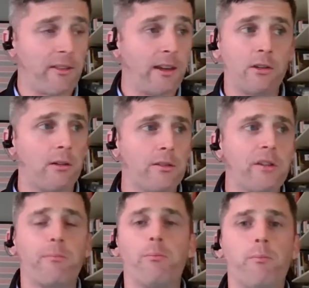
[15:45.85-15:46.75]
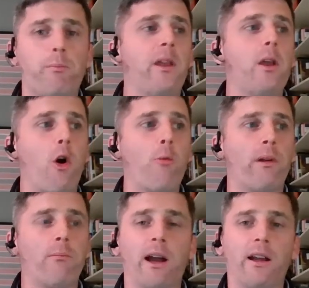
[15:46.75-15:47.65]
And then don't just be
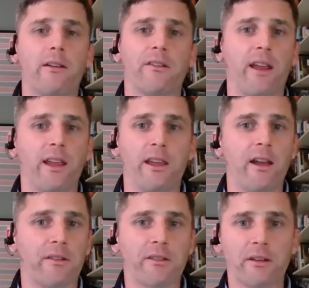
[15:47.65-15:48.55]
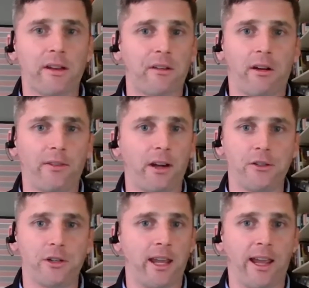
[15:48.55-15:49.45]
open minded to saying yes as often
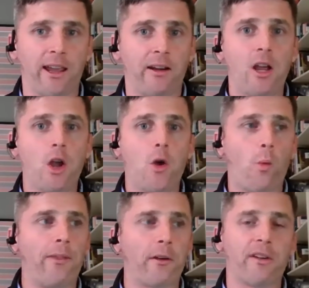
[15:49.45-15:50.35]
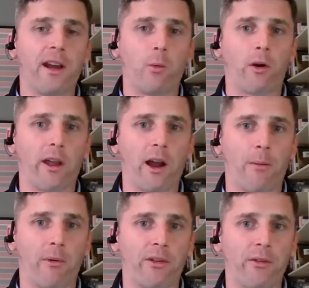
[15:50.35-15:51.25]
as you can when there's a networking
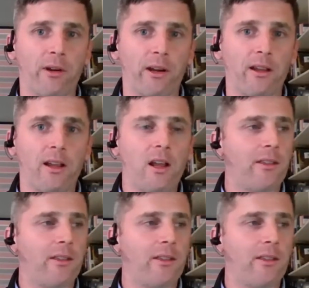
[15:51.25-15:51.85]
opportunity.